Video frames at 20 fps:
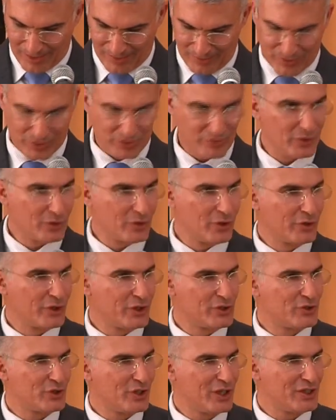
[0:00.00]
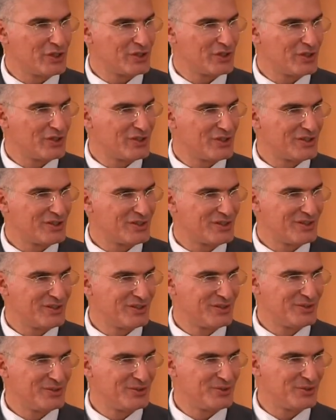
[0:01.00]
First of all, congratulations
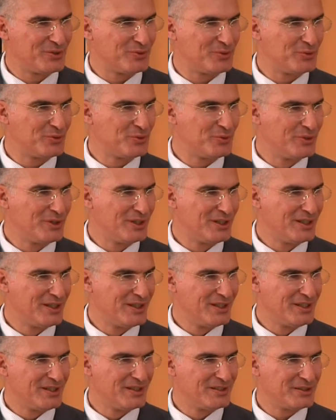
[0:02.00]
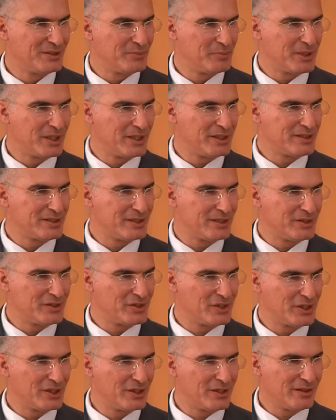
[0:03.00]
to the pianist and the
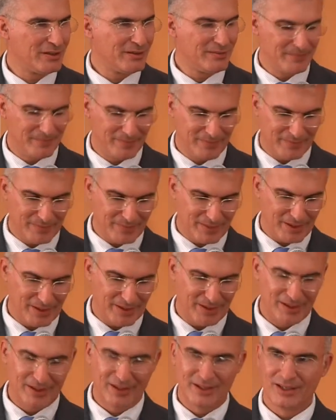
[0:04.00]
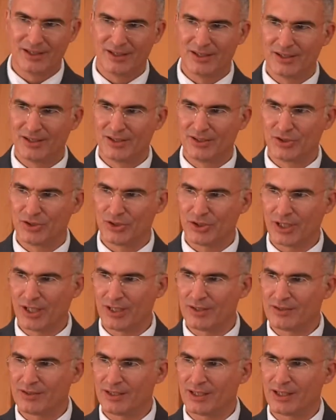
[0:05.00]
singer. She
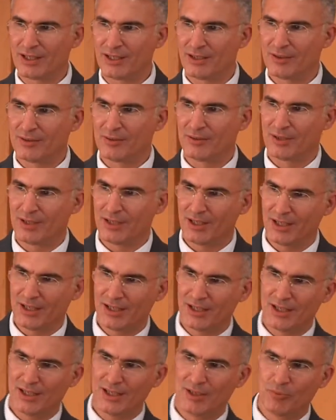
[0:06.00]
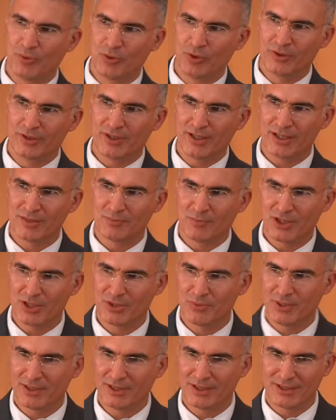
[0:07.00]
can sing in Maltese
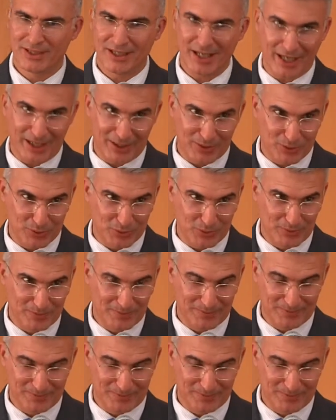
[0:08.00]
much better than I do.